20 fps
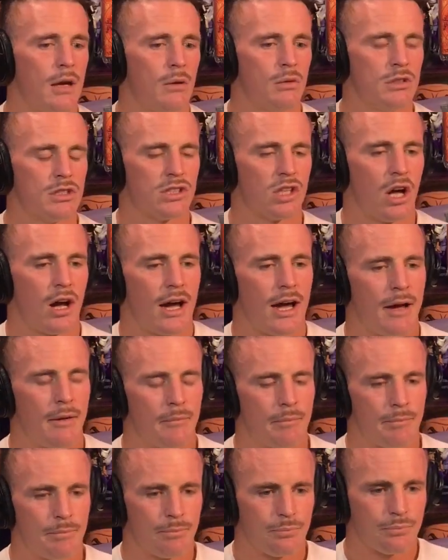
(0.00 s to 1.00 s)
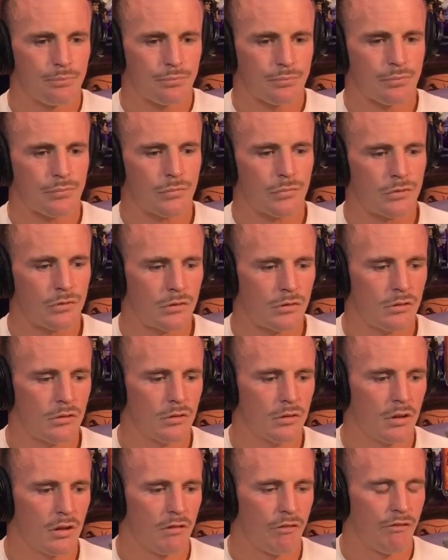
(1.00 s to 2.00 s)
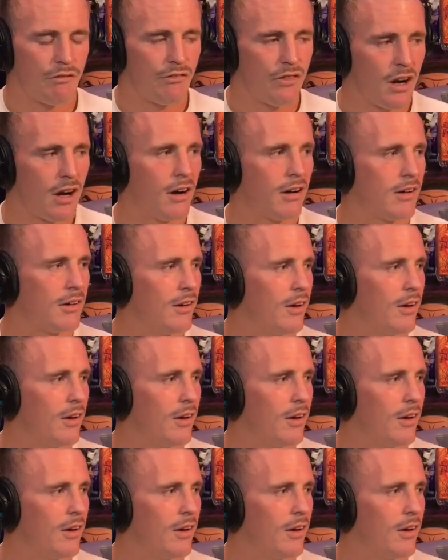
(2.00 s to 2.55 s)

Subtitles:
was like, fuck,